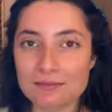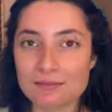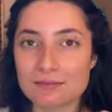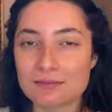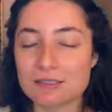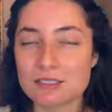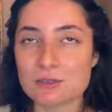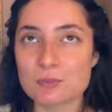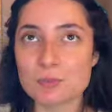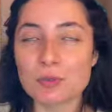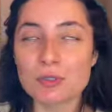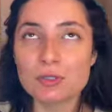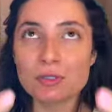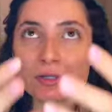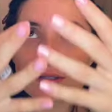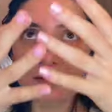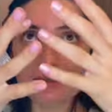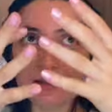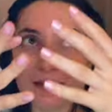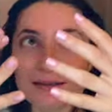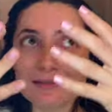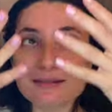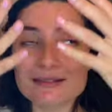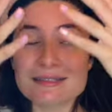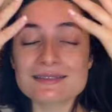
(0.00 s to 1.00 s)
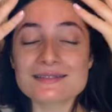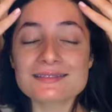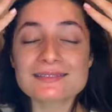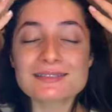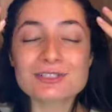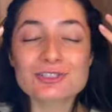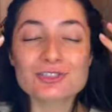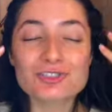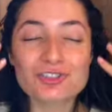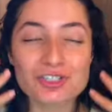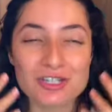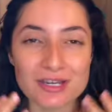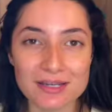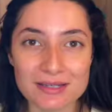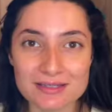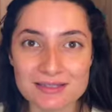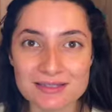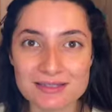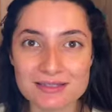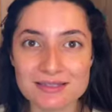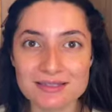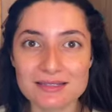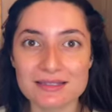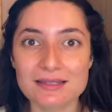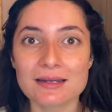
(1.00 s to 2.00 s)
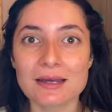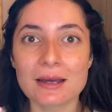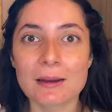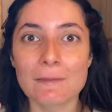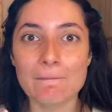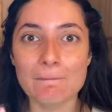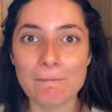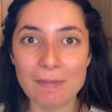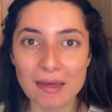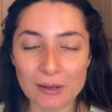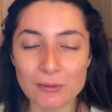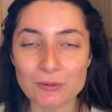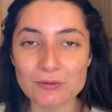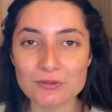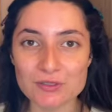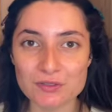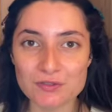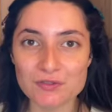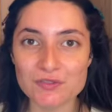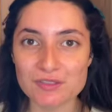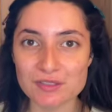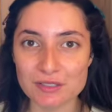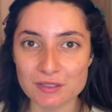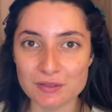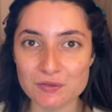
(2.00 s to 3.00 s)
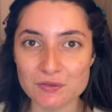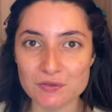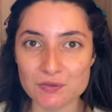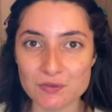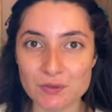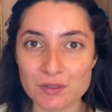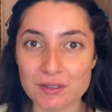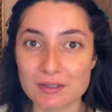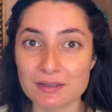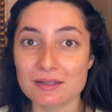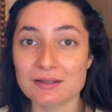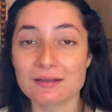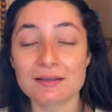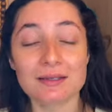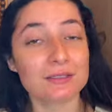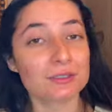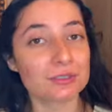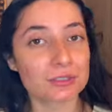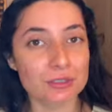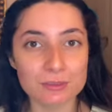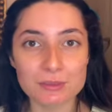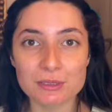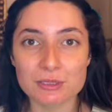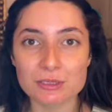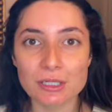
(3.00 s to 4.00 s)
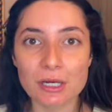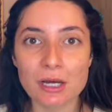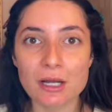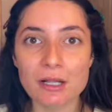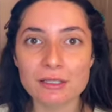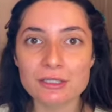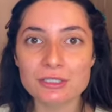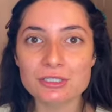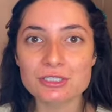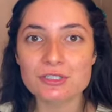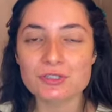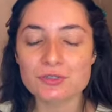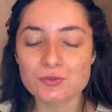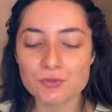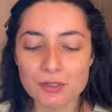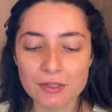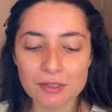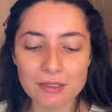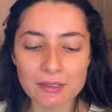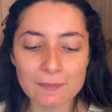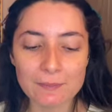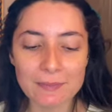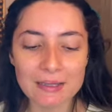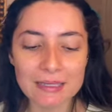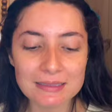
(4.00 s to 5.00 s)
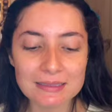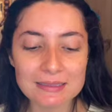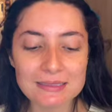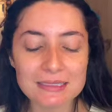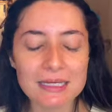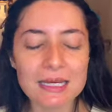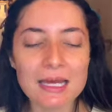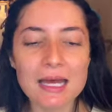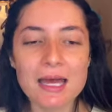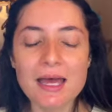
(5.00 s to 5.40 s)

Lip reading: to put on like the suggested amount of sunscreen that like dermatologists recommend,